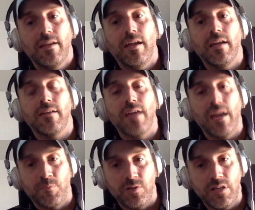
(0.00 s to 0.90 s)
and
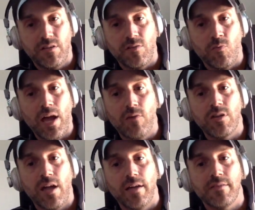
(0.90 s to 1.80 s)
expertise
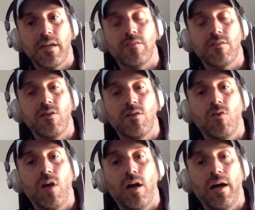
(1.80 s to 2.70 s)
around content.
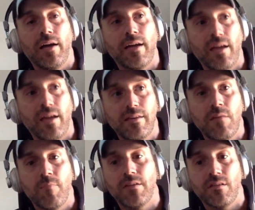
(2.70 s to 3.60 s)
So uh,
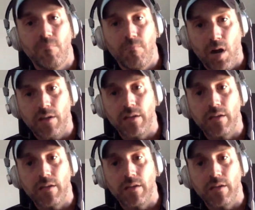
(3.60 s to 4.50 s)
content-based
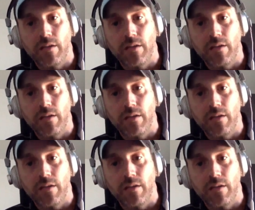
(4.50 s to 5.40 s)
marketing is by
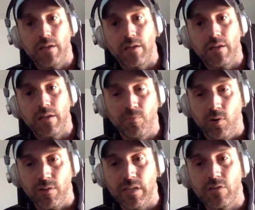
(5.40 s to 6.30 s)
far the most
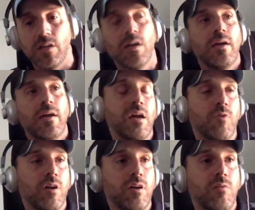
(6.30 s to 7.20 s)
important thing you can do.
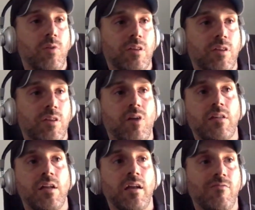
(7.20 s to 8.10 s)
And it's funny, I'm working
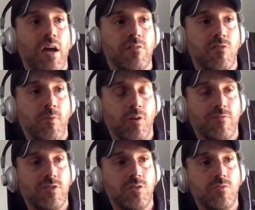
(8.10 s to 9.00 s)
with, so I sit on an
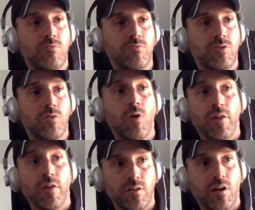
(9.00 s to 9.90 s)
advisory board of two
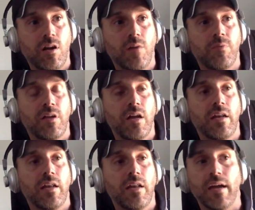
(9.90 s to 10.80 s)
two other
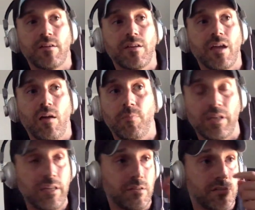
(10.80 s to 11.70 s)
startups, and I actually
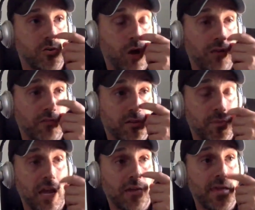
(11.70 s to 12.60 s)
help at least two
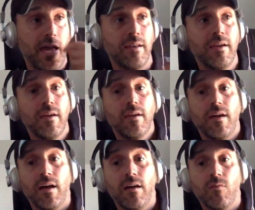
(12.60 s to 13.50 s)
others beyond that
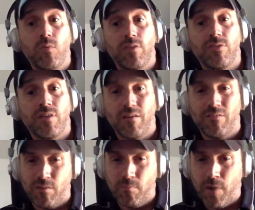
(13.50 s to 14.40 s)
uh, with
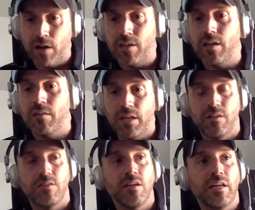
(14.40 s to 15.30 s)
kind of their marketing and
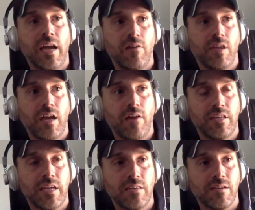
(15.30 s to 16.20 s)
messaging and how they how
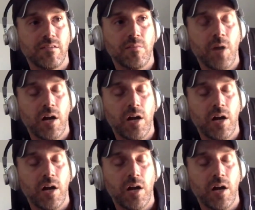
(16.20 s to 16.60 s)
they take things to